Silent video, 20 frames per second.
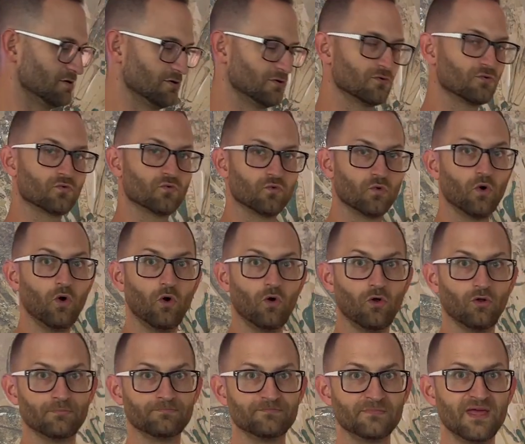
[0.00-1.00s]

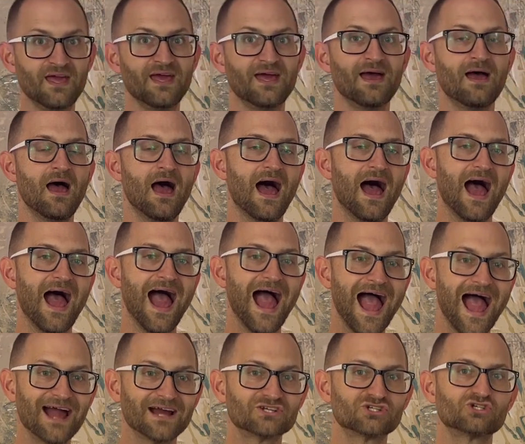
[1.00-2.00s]
role.
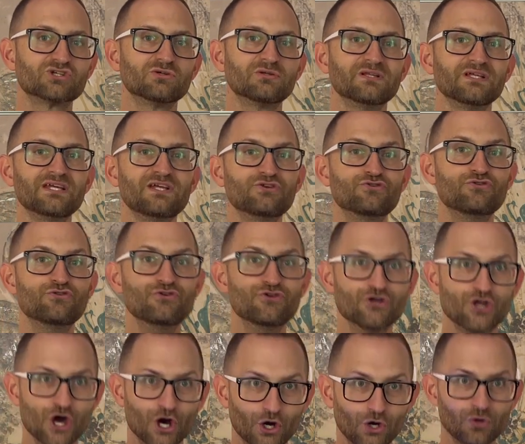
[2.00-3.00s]
Actually
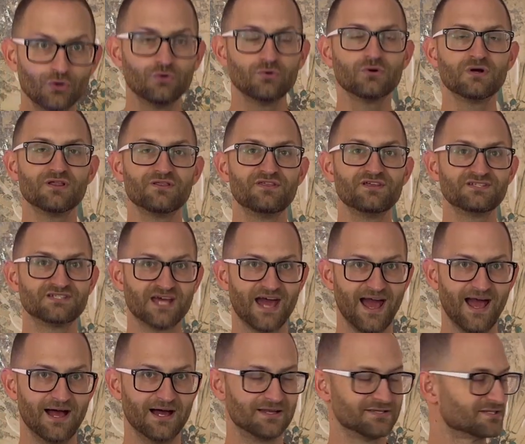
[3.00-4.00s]
know the
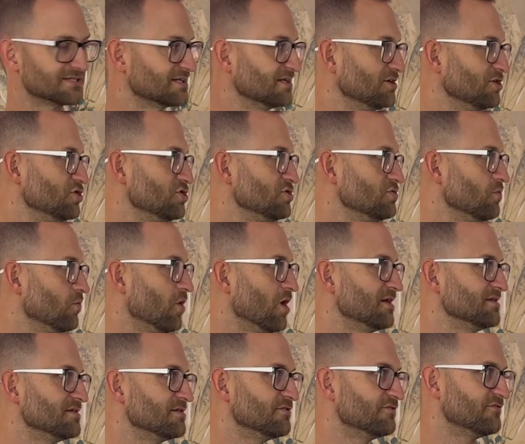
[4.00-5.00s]
task you
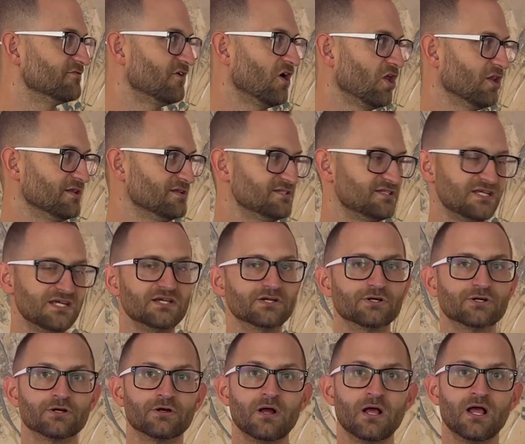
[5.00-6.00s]
want the volunteer